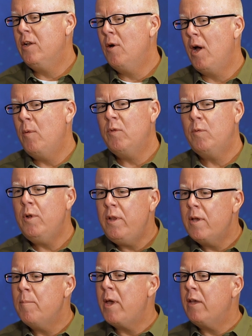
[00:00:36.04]
know, I was
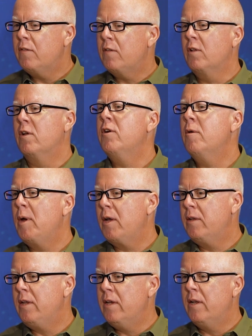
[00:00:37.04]
really amazed to learn
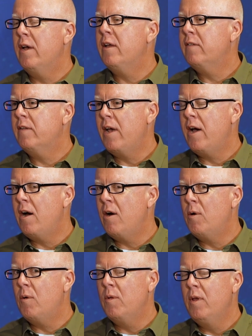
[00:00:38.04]
about DNS and
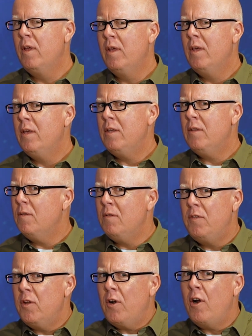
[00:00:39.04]
how
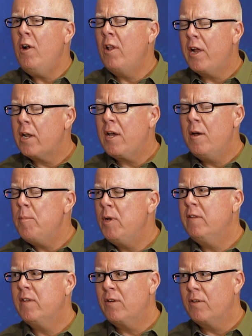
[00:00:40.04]
there aren't a lot of
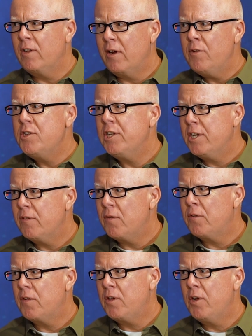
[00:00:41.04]
companies that are leveraging it
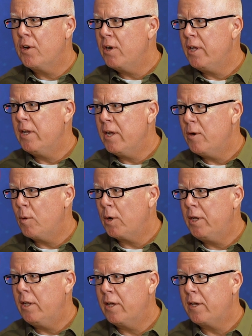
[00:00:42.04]
for security and
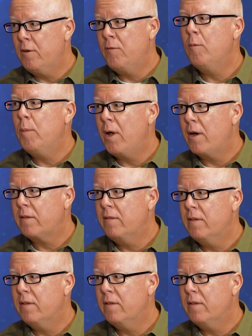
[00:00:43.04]
networking like Infoblox